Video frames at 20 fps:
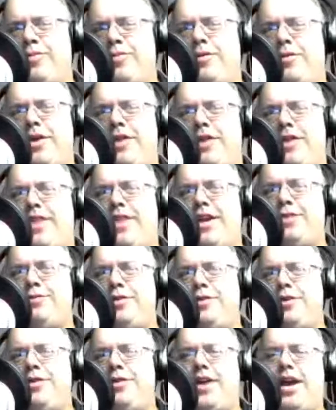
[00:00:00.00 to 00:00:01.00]
Cooper, what
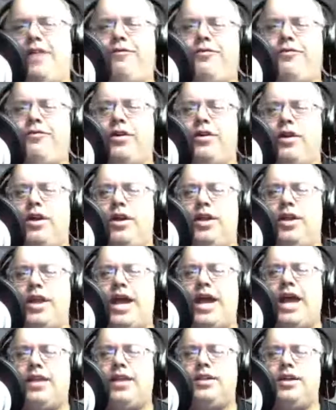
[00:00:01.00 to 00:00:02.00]
advice would you have for the
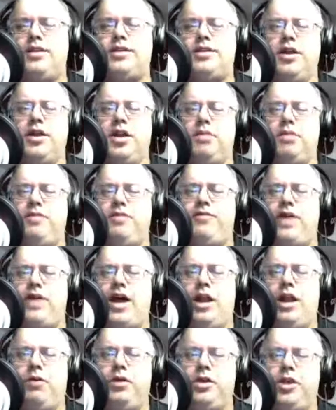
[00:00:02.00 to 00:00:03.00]
athletes that are going to be
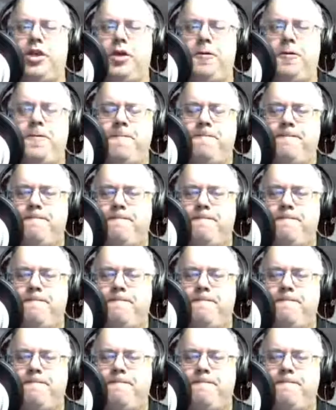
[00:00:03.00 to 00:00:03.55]
following you?